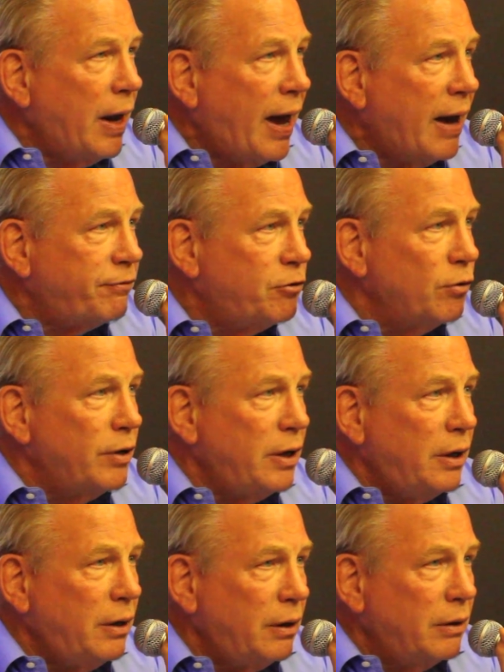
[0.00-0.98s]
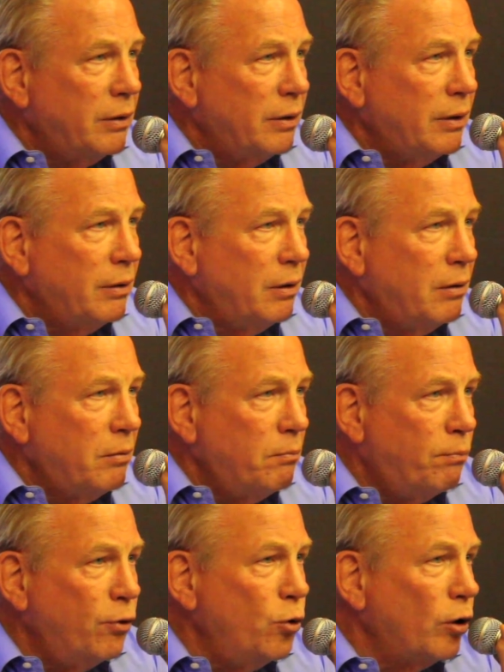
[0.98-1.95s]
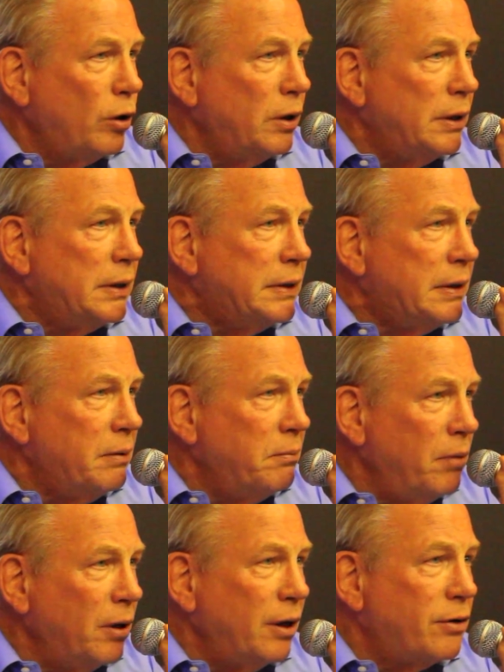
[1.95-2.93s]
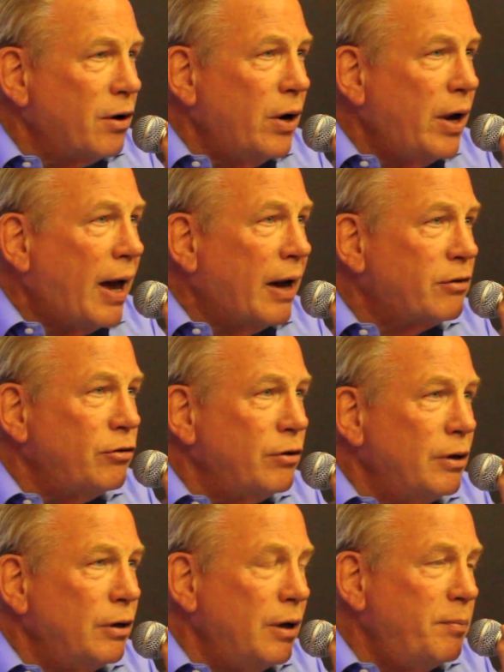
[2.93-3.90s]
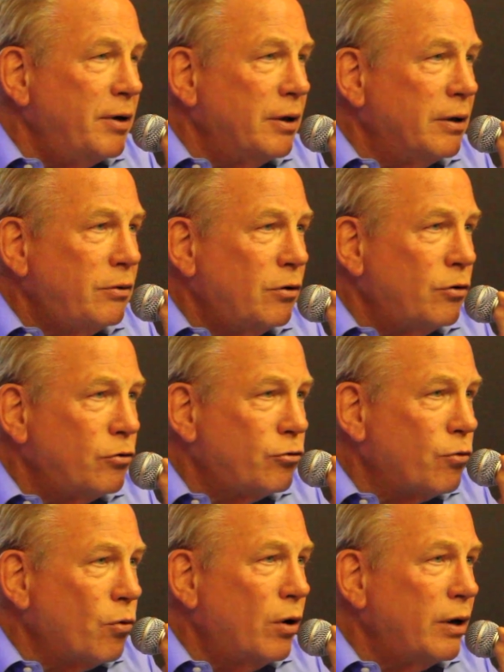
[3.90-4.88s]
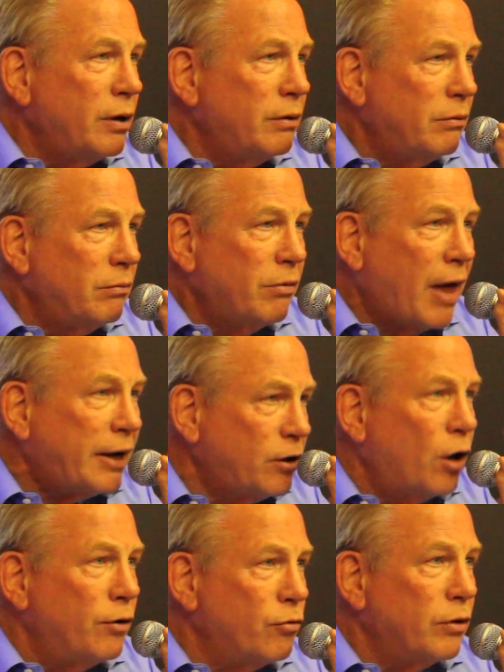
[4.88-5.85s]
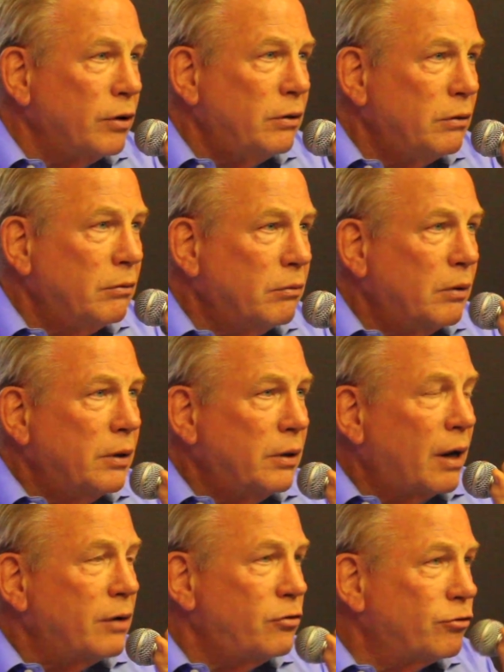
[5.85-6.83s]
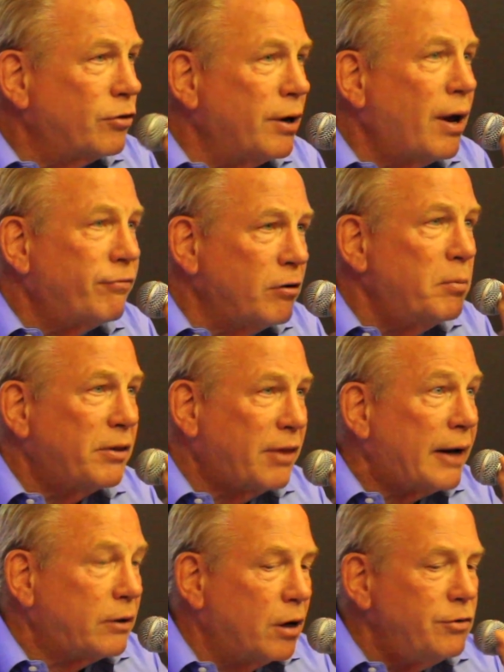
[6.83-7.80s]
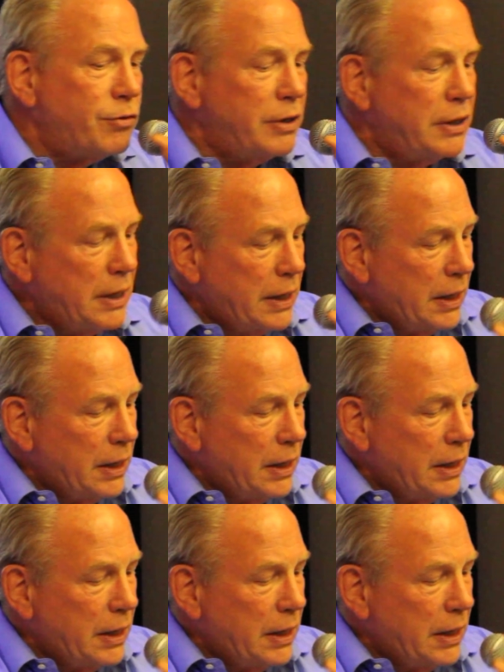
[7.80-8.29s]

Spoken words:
after the brutal military action in Libya to destroy that country, not just Gaddafi, but that country,